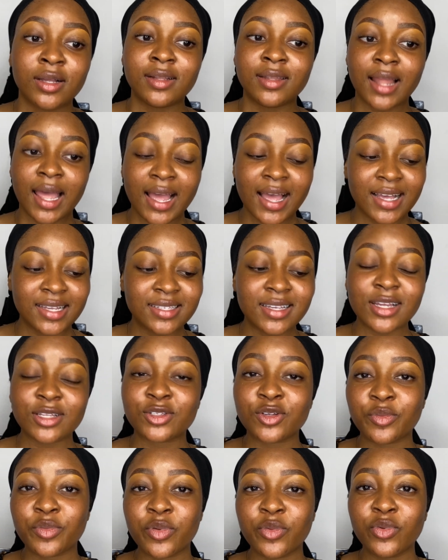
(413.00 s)
Like I said,
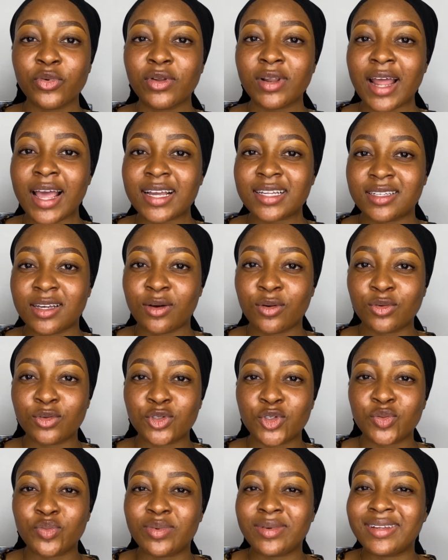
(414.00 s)
some people like their own
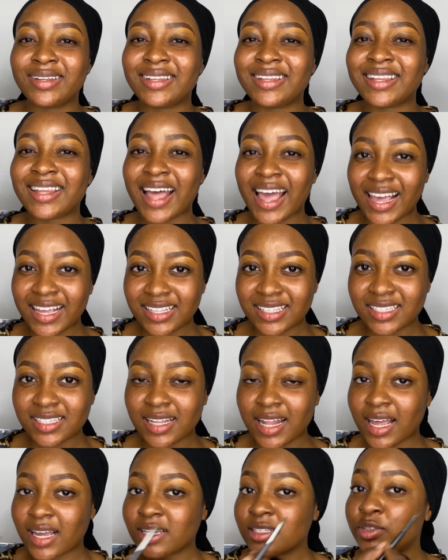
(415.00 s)
to be light,
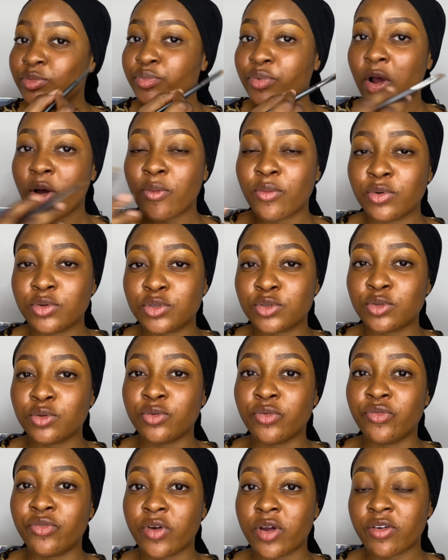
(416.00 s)
like the brow bones
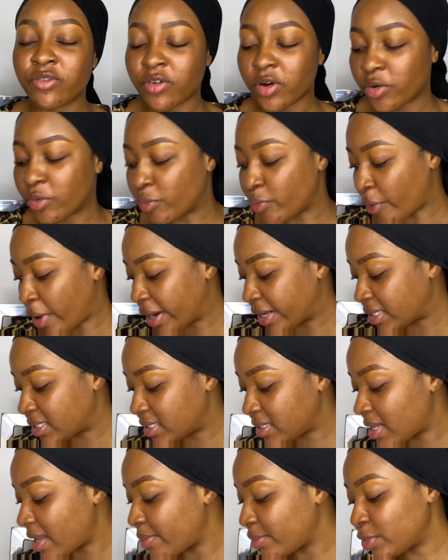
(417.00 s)
look very, very bright.
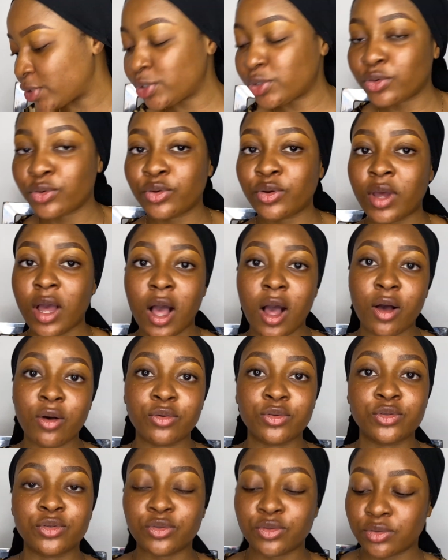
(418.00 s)
Let me show you how
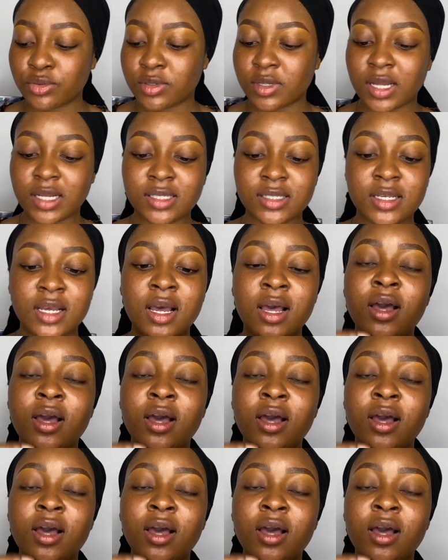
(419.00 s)
to do that.